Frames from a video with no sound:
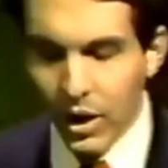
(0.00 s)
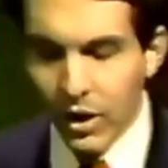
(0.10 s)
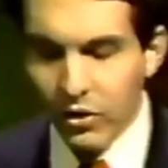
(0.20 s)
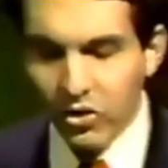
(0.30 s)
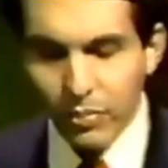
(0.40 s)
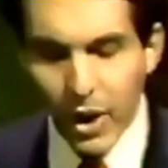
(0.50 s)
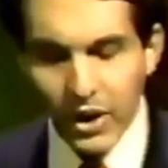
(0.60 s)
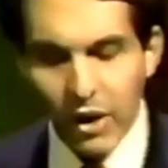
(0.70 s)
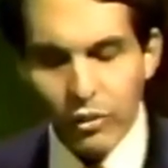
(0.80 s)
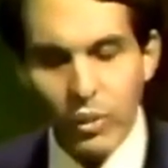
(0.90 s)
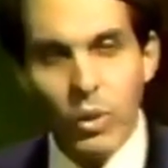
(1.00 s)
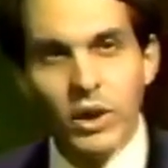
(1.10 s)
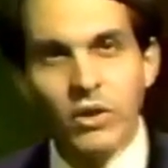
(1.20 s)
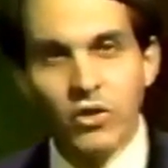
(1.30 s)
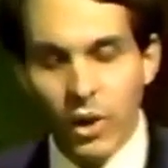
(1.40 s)
Just about everyone
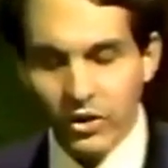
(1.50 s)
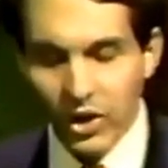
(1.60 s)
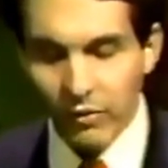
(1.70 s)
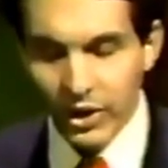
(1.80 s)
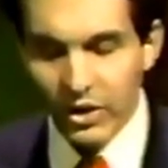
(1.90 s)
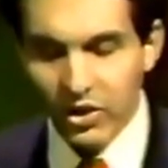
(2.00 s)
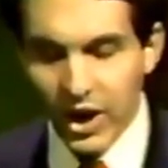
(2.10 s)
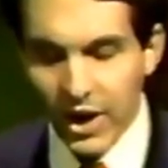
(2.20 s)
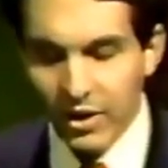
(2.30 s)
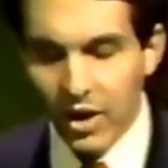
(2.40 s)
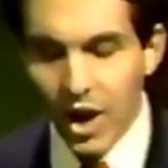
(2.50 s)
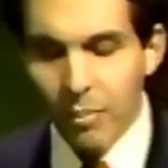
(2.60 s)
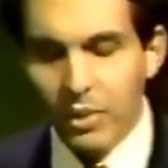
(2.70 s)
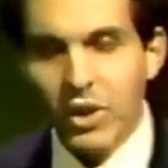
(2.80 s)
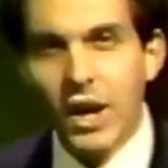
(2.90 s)
enjoys having a tan,
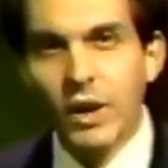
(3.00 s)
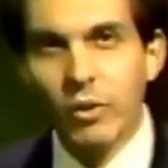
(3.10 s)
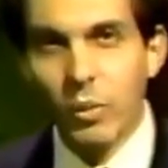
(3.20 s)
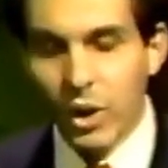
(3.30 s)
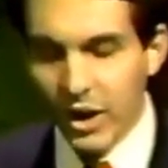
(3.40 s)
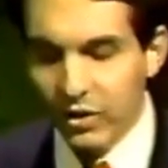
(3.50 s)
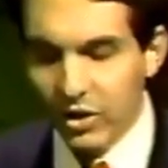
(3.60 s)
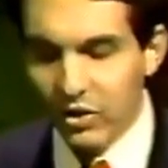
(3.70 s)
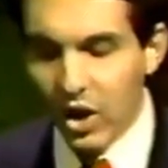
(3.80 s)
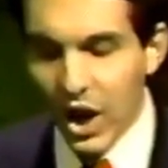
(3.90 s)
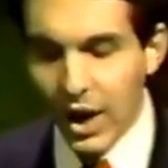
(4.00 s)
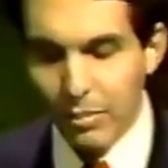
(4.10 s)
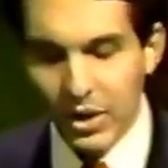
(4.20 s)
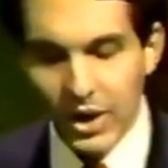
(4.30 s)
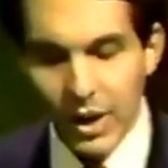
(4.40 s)
but not everyone has the time
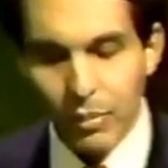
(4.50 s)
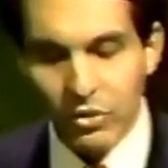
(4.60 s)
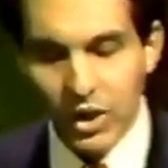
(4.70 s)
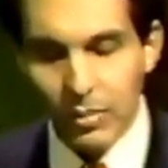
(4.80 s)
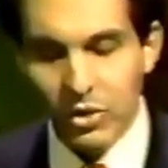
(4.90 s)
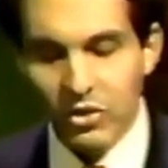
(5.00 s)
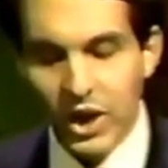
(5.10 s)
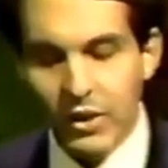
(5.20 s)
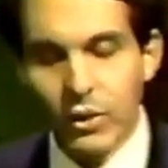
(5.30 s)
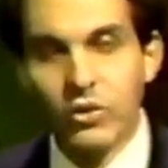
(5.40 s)
that enables them to tan their